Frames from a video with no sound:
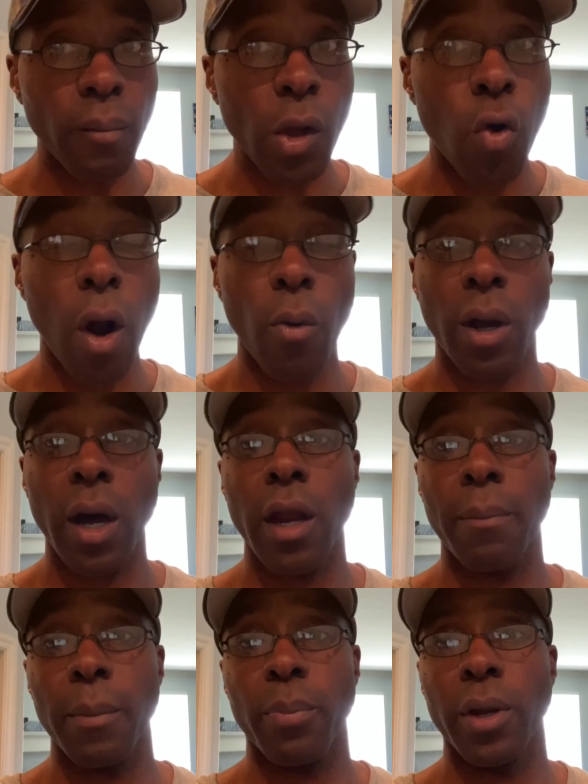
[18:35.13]
or I will cut
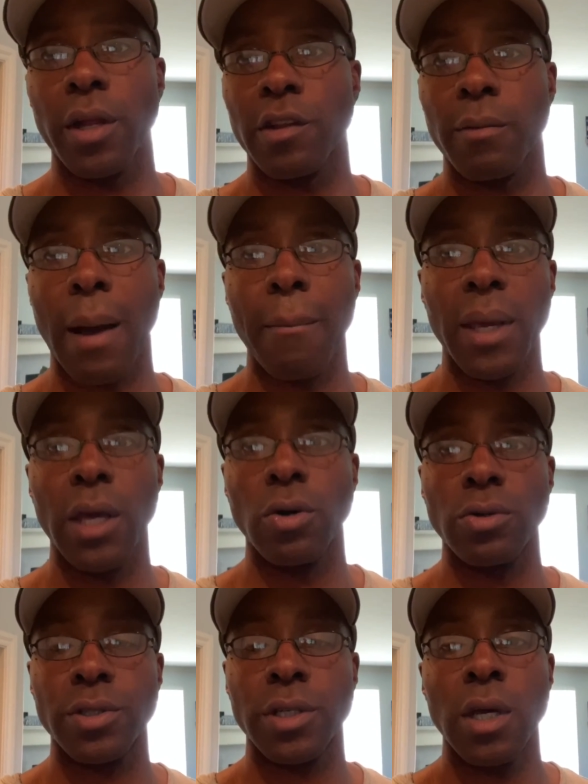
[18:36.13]
up and put into my
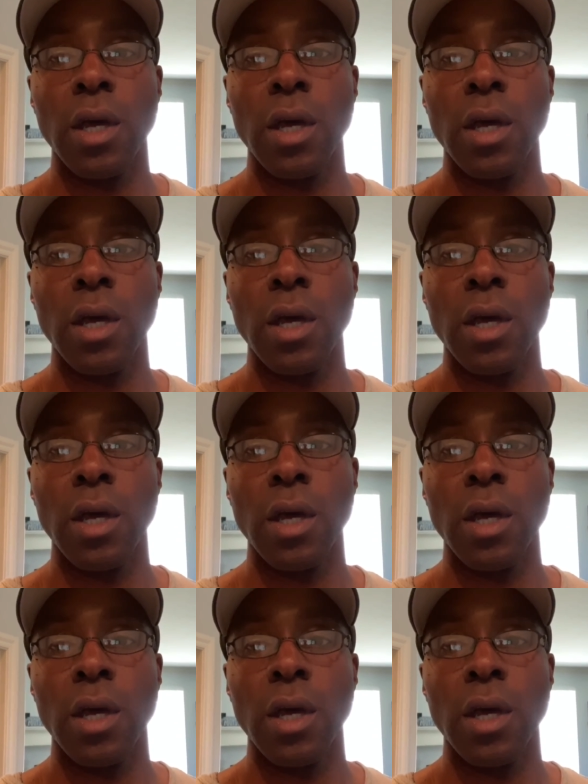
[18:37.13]
meals.